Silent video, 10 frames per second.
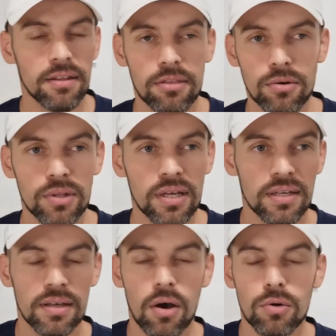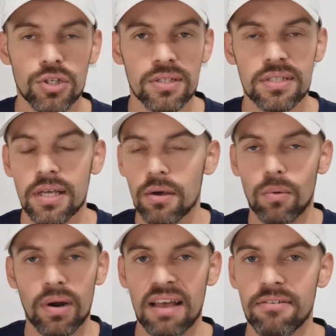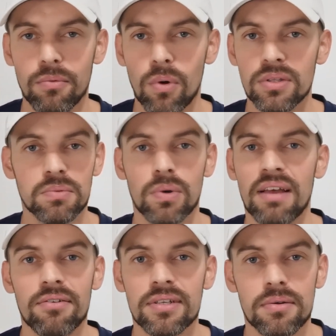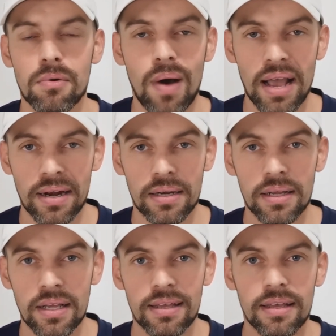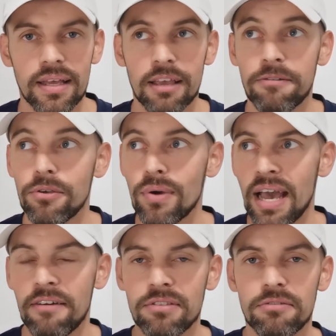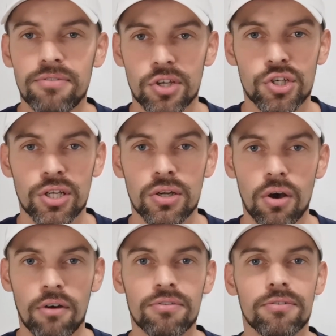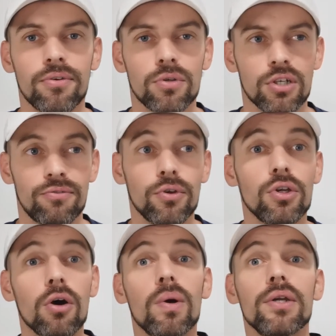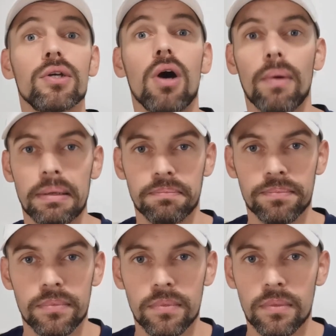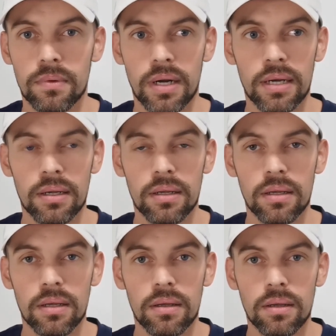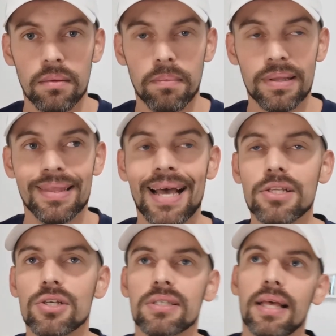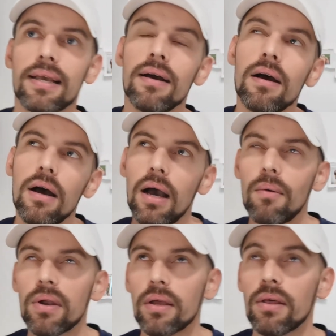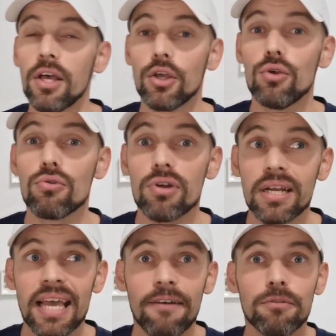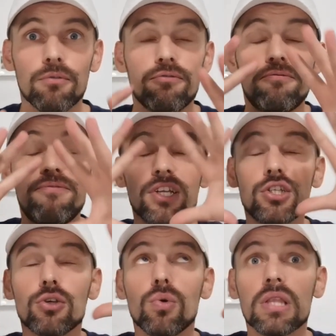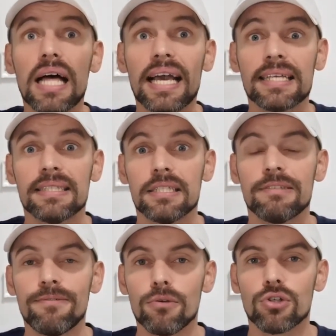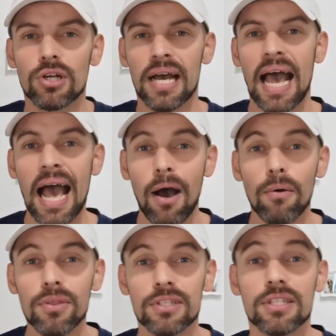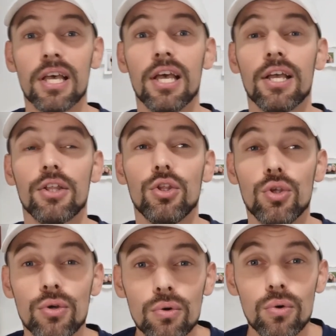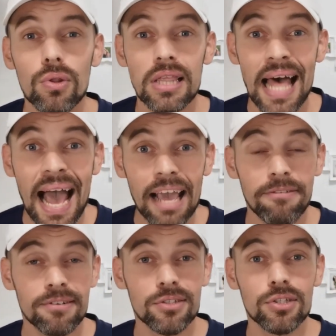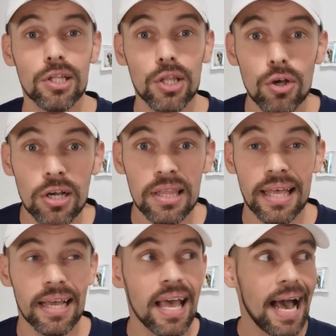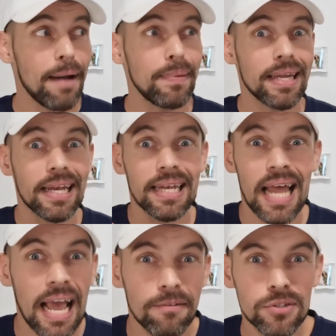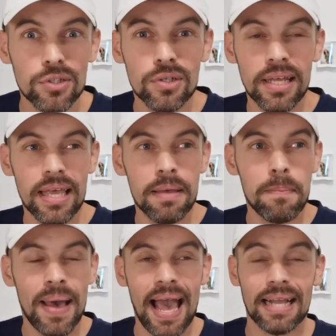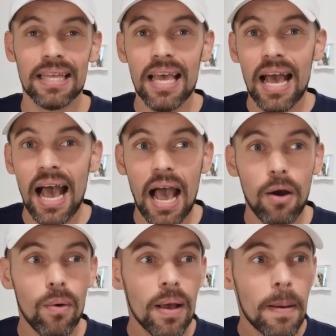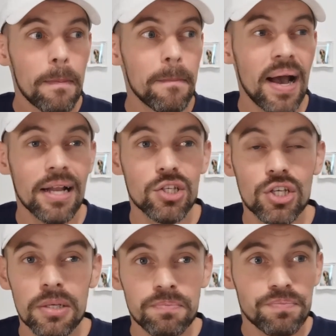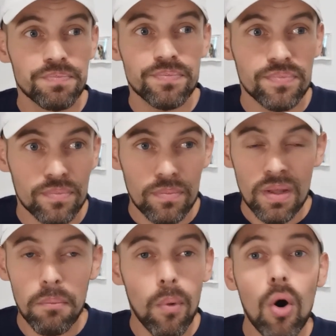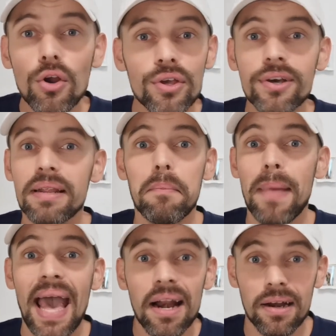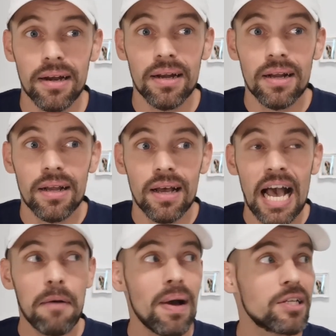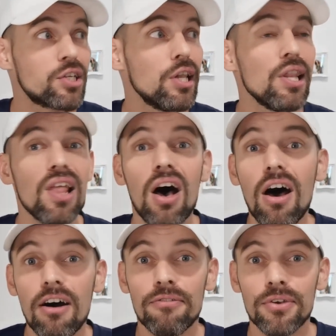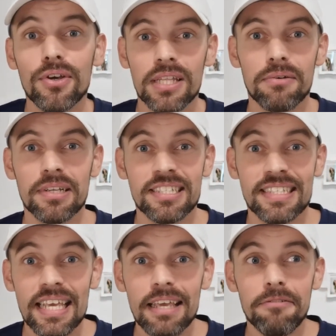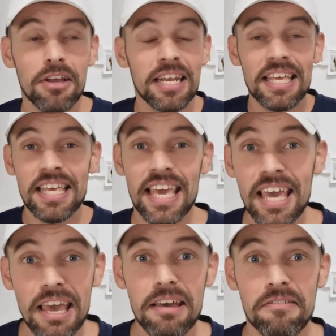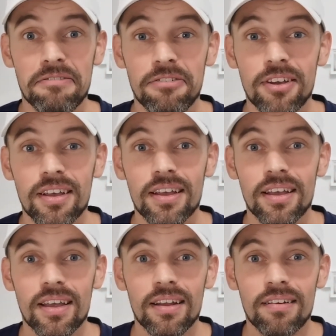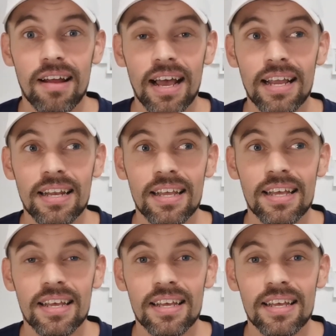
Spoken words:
through the oceans, whatever is required, if you have the vision of the future, if you know where you're going, right? But not just like, oh, I want to go. You really have to visualize this future, how this new life is going to look like, how many lives you're going to impact, how much more you're going to matter, how much love you're going to receive and give, right?